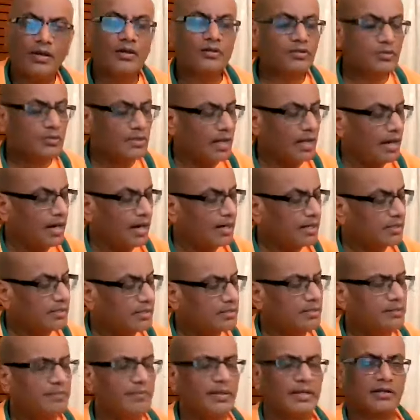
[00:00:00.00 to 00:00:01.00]
So the
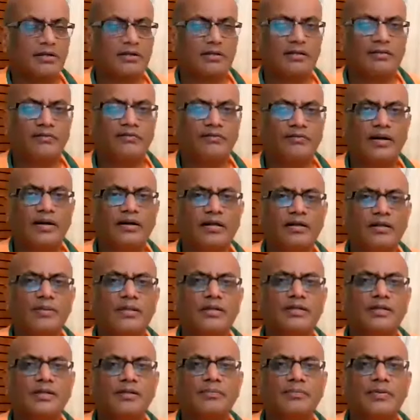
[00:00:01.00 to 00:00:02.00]
ultimate, the
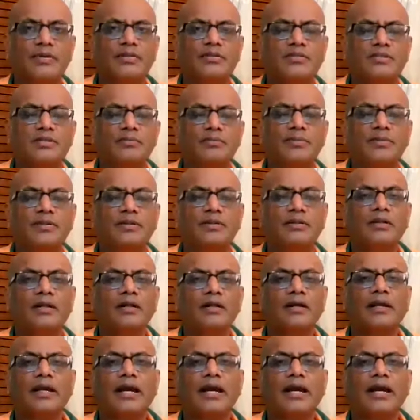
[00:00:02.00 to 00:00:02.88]
fundamental principle